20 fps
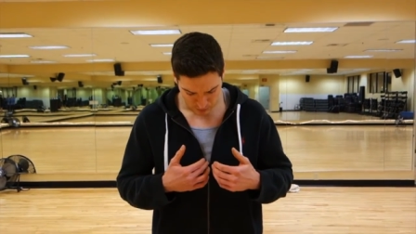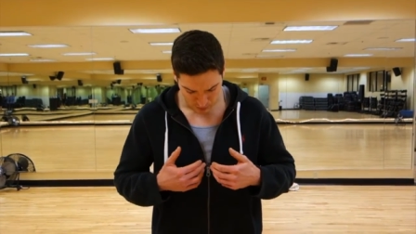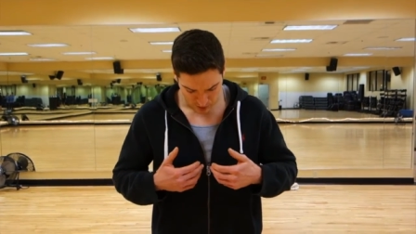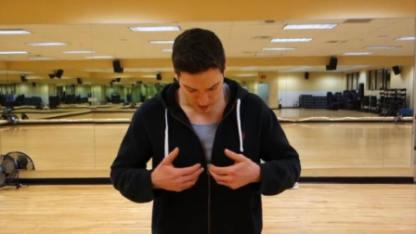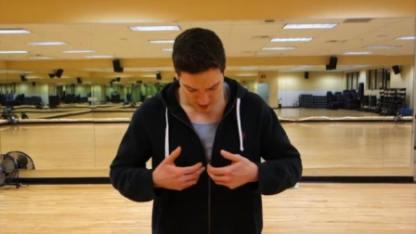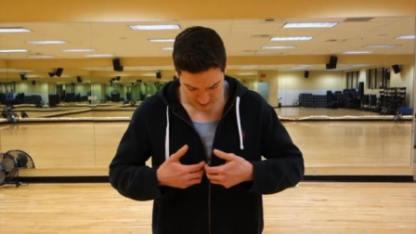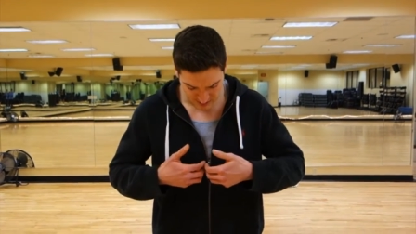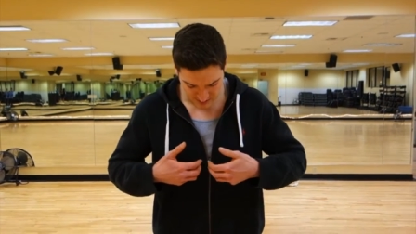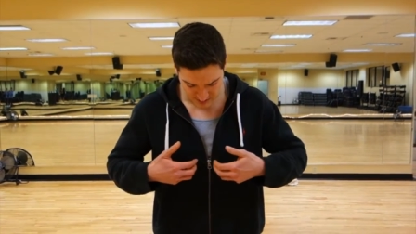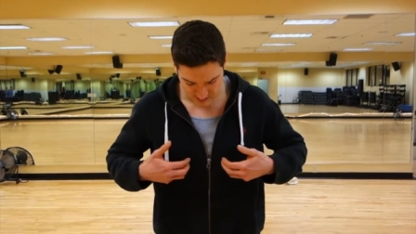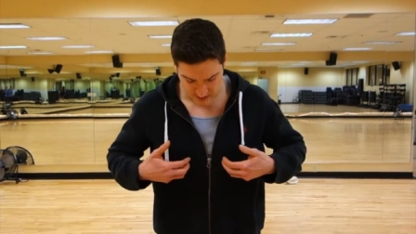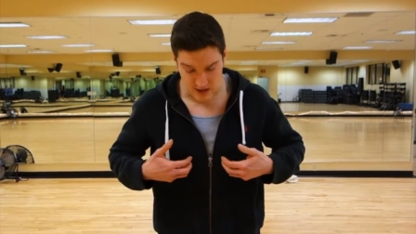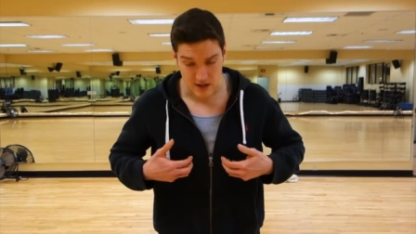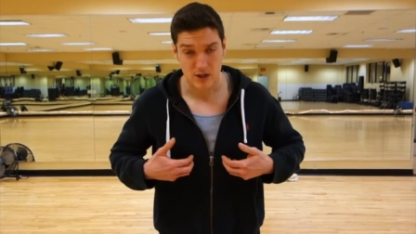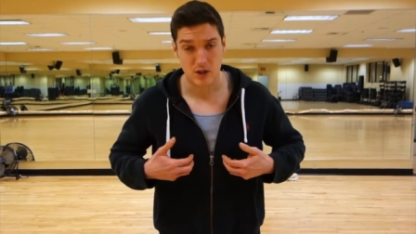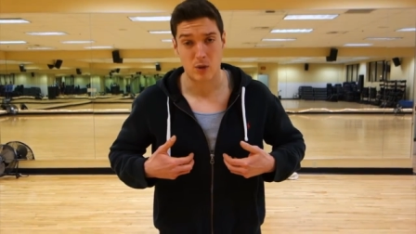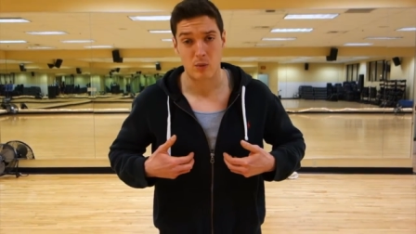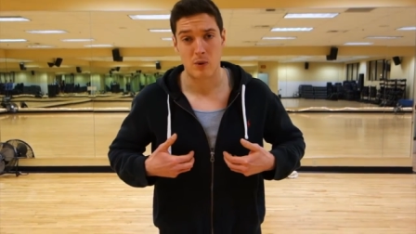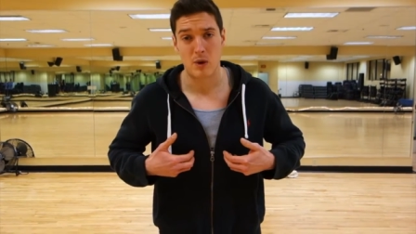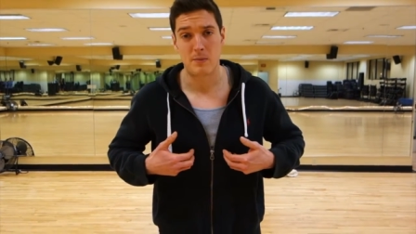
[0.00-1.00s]
process
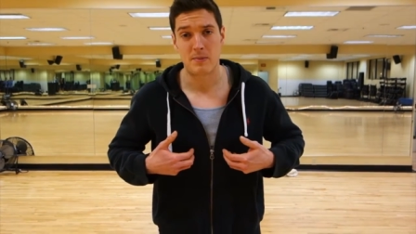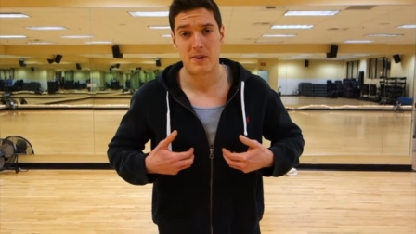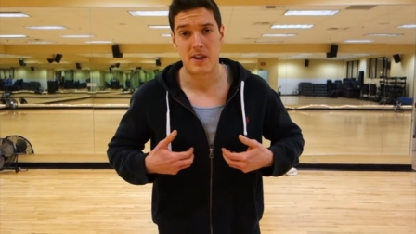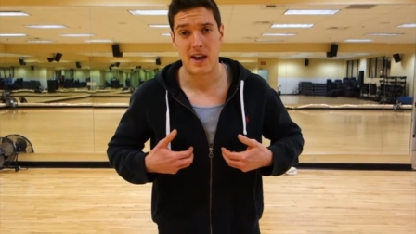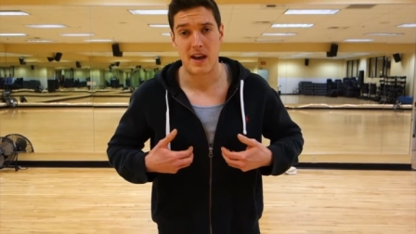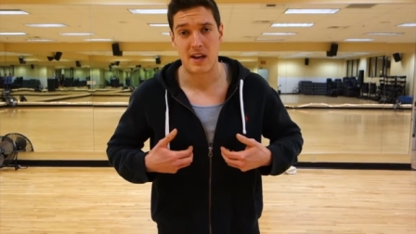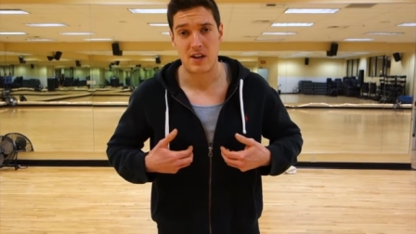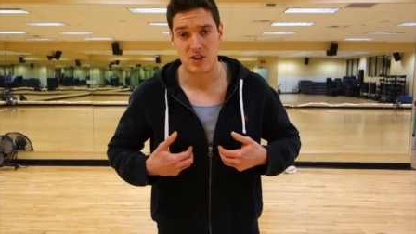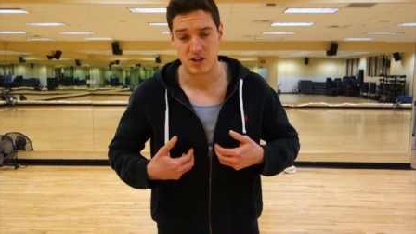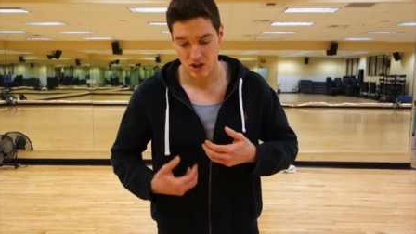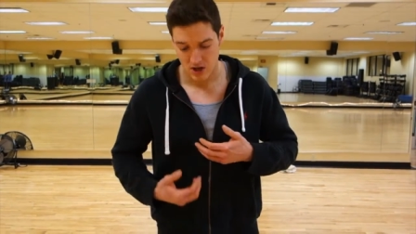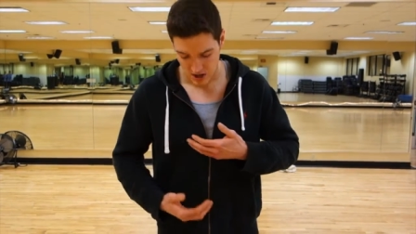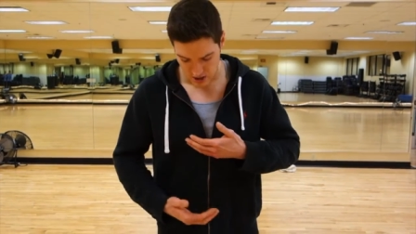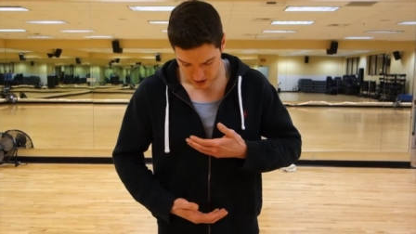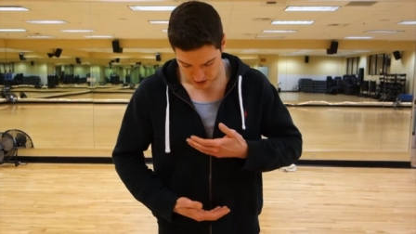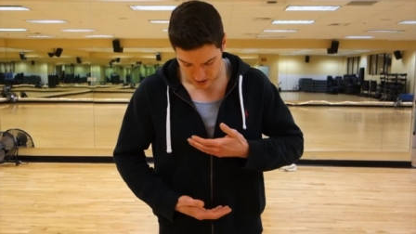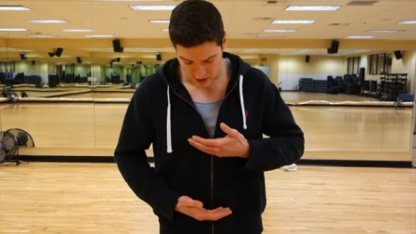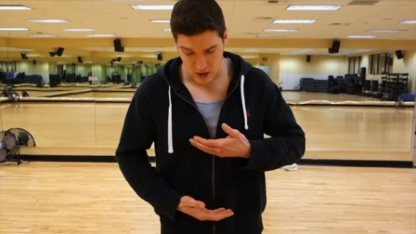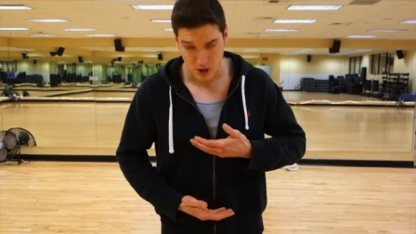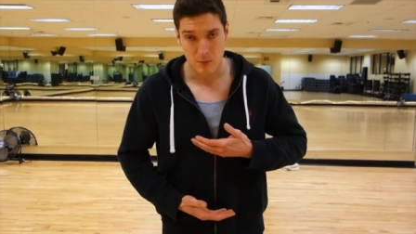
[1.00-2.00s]
and your rib cage
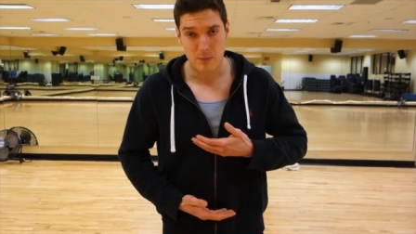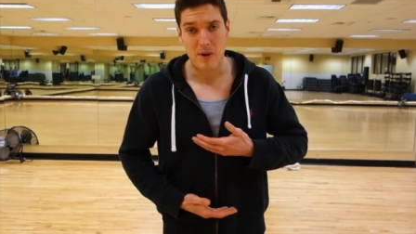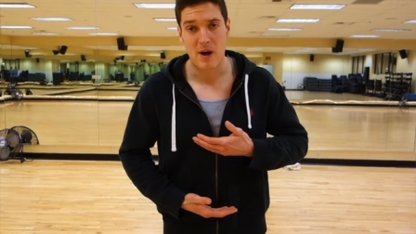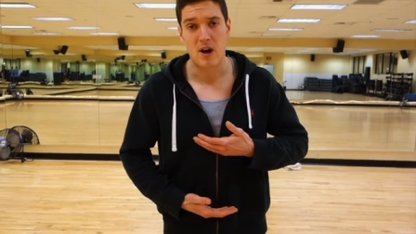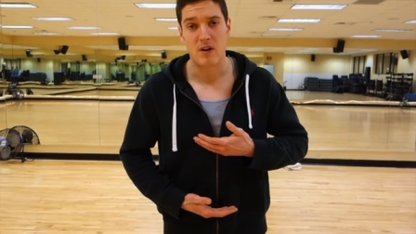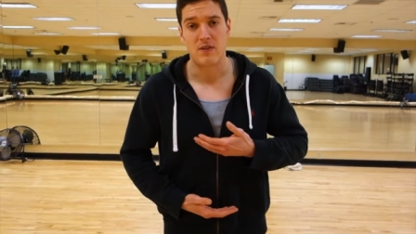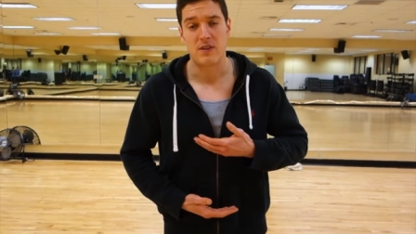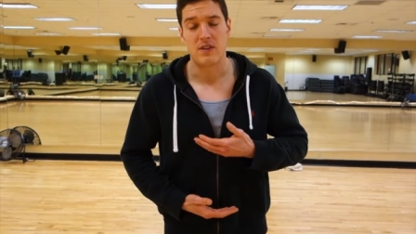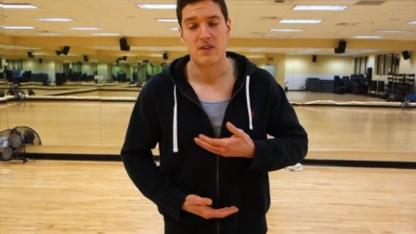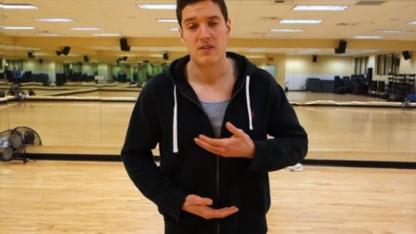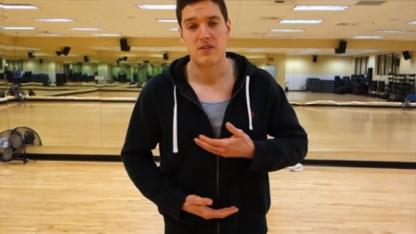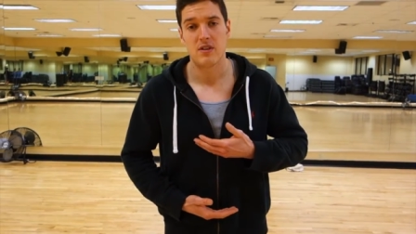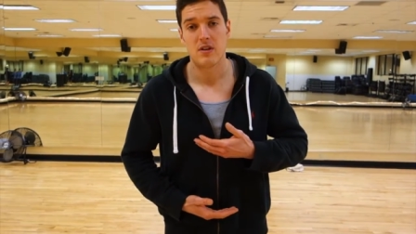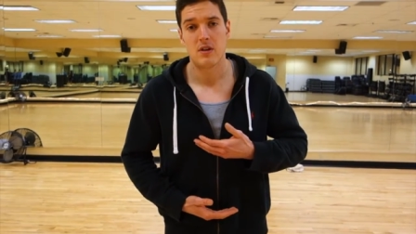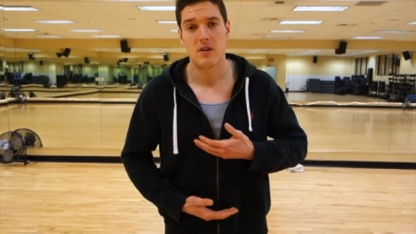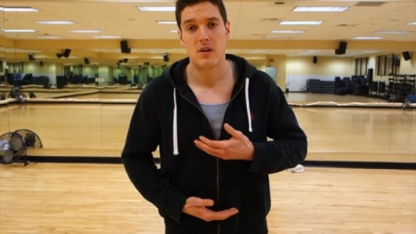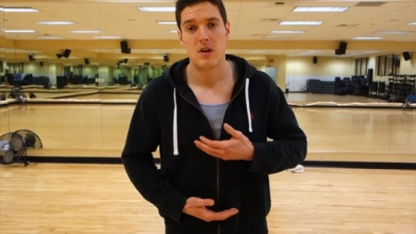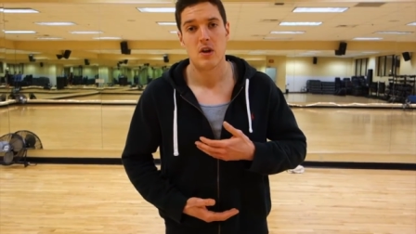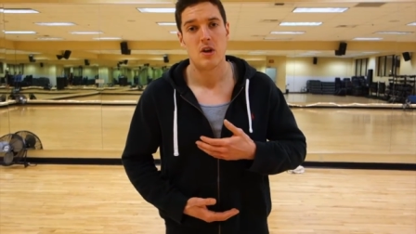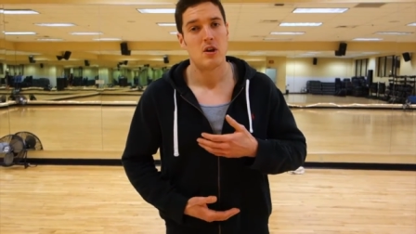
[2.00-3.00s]
to your pelvis.
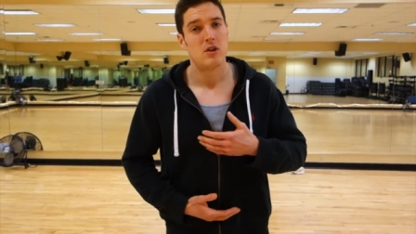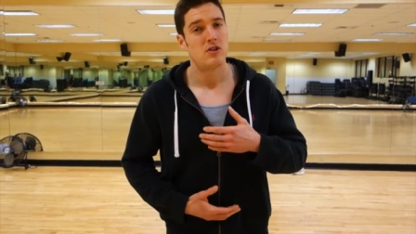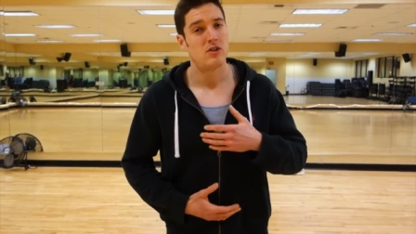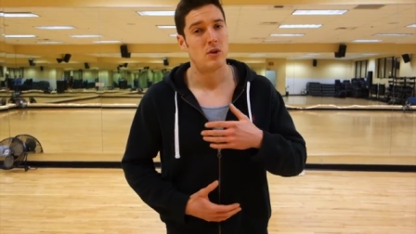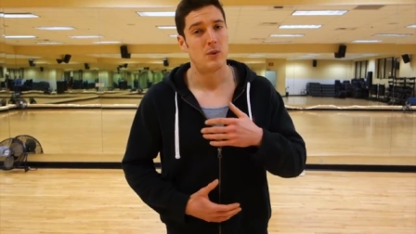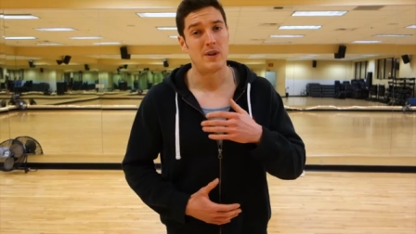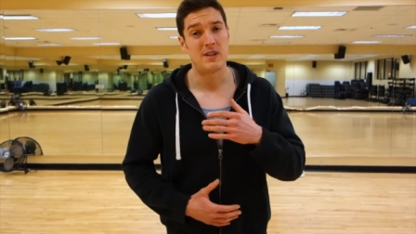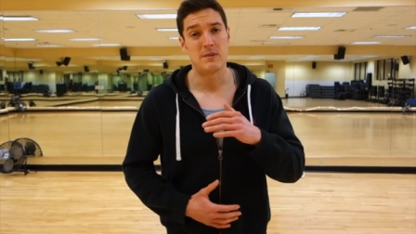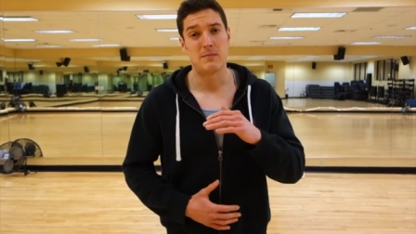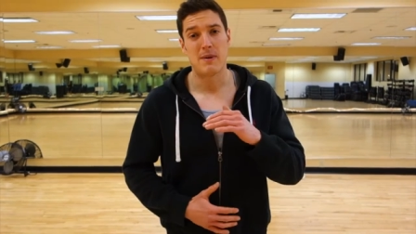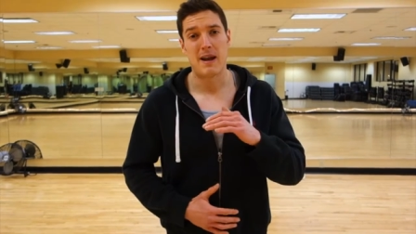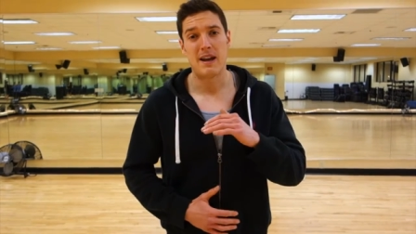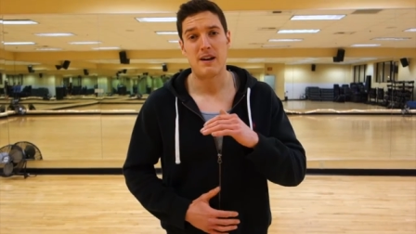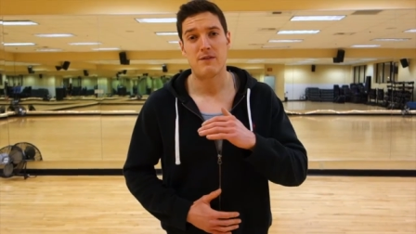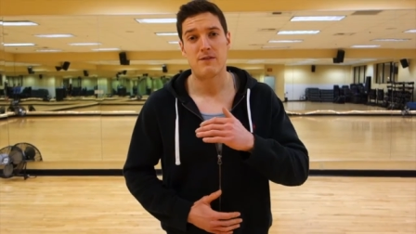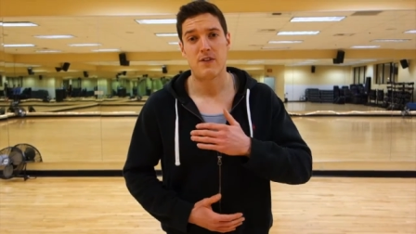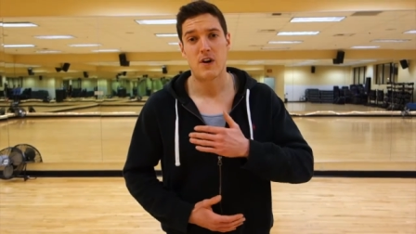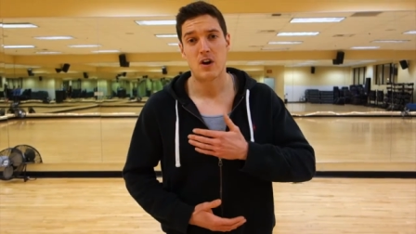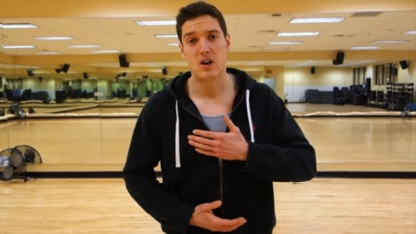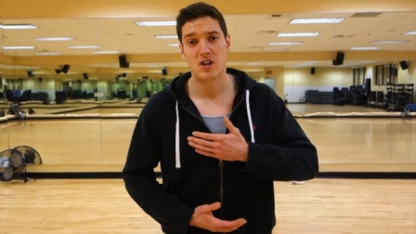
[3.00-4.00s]
So its
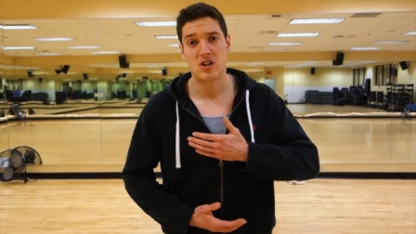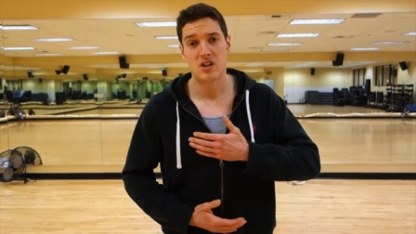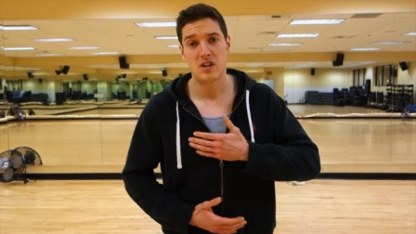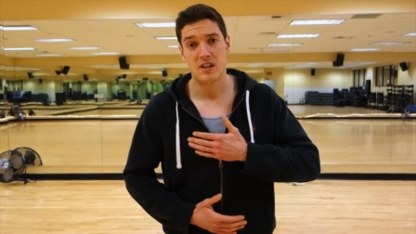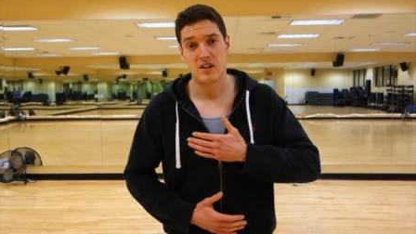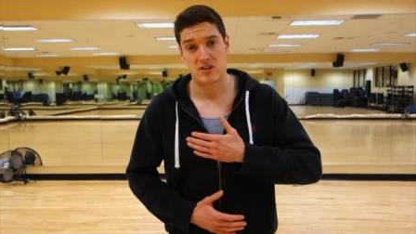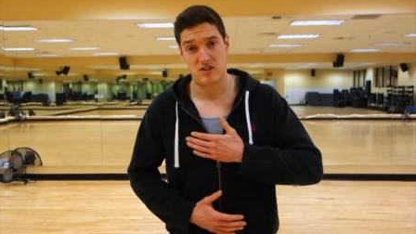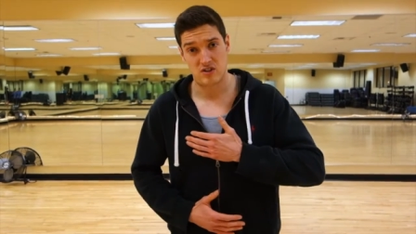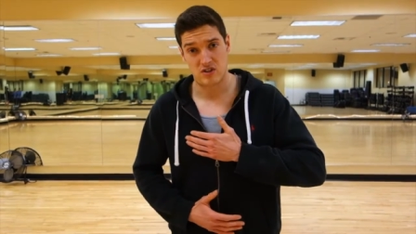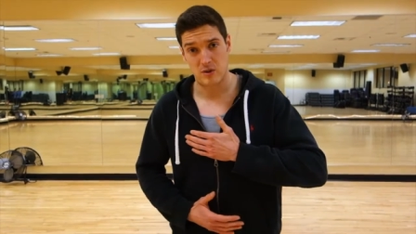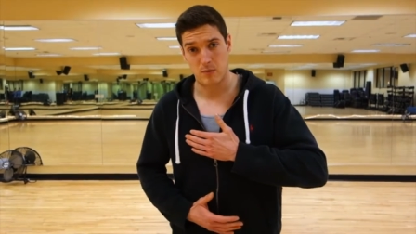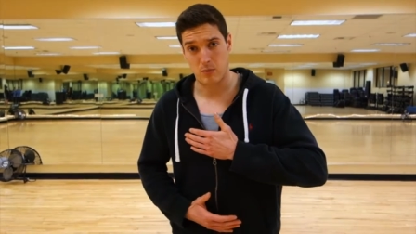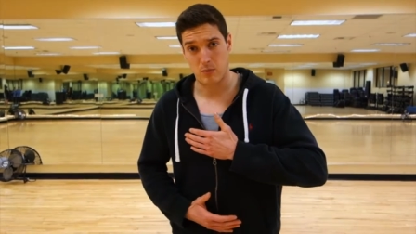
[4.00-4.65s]
main function is just to